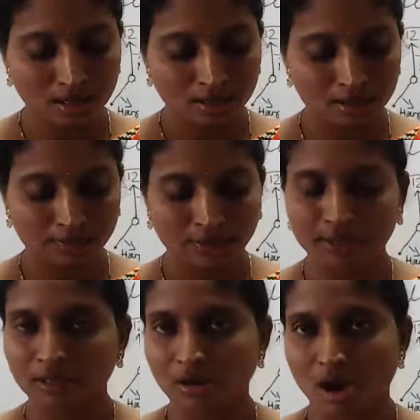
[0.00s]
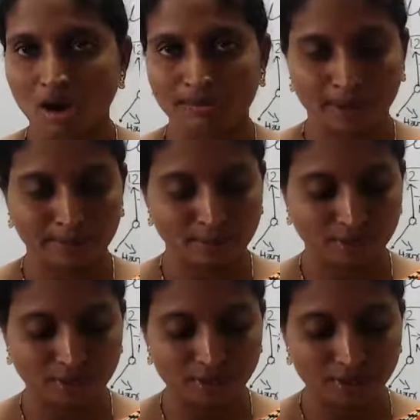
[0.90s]
This one clock
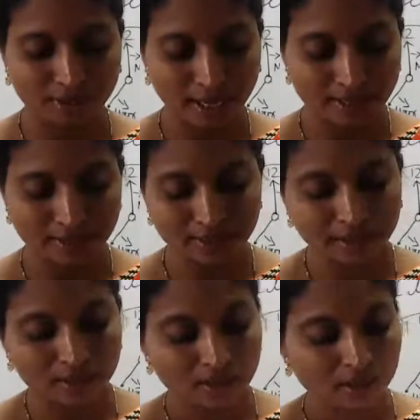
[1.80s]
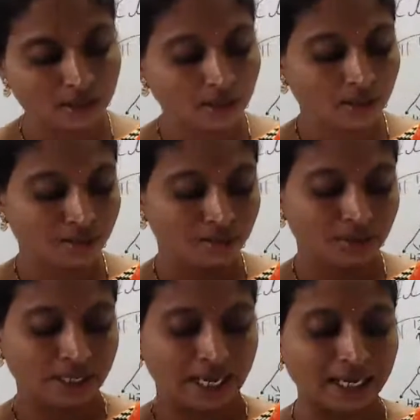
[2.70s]
purposes. Next,
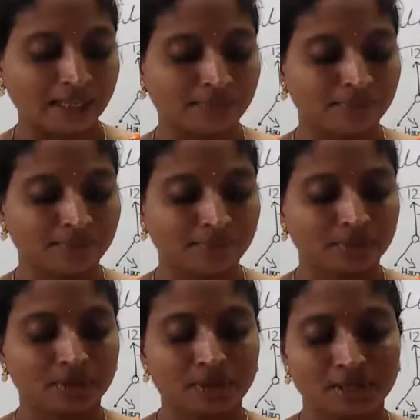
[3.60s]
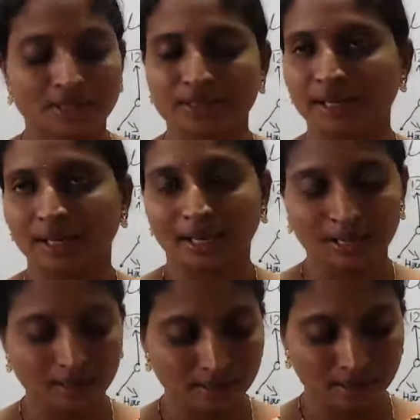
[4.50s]
nail. This is the nail.
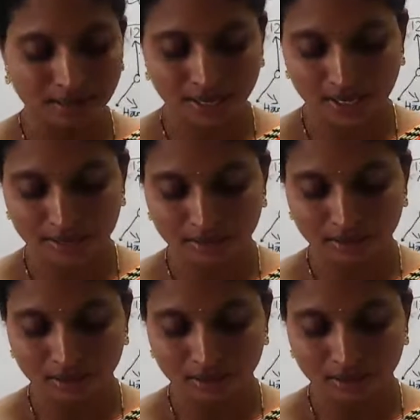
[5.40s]
Next,